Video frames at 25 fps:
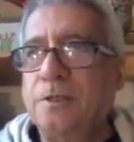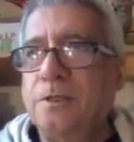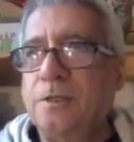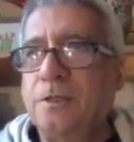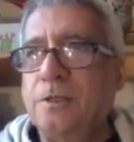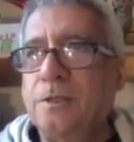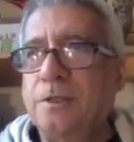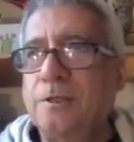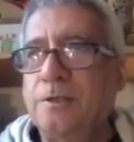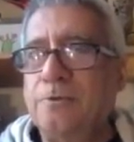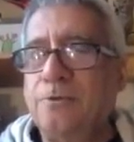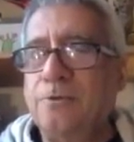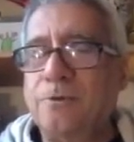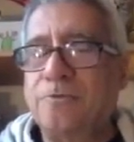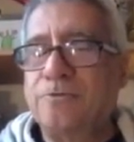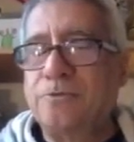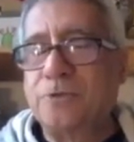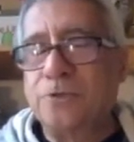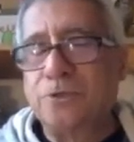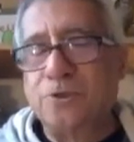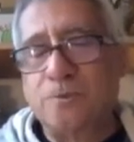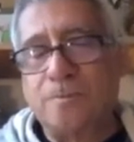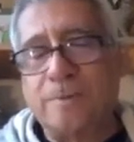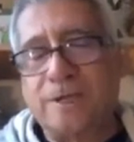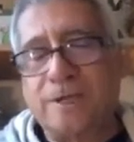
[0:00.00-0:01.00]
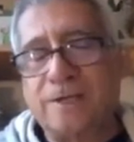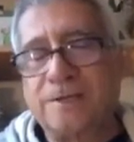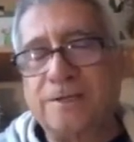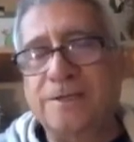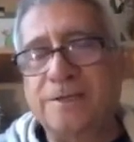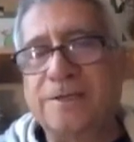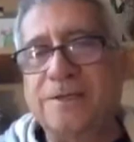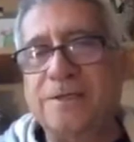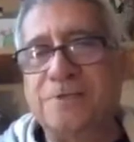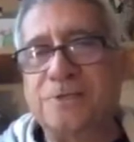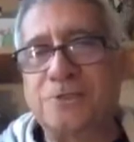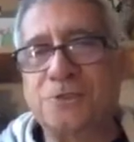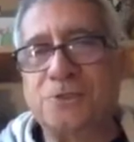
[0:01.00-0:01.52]
uh, you have to go back in
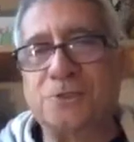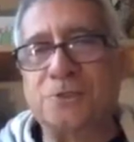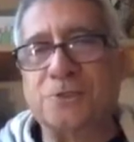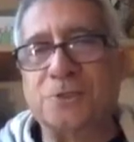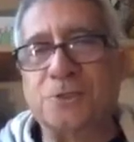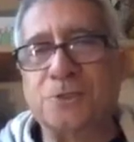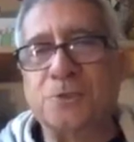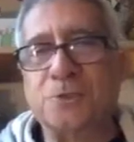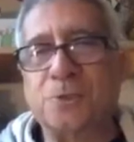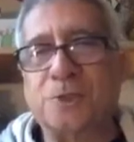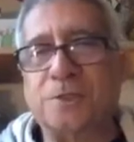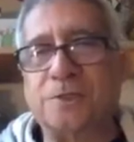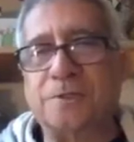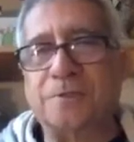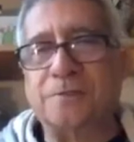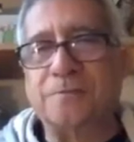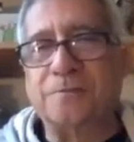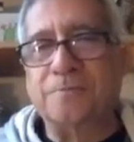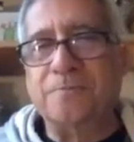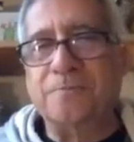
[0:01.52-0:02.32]
history as well.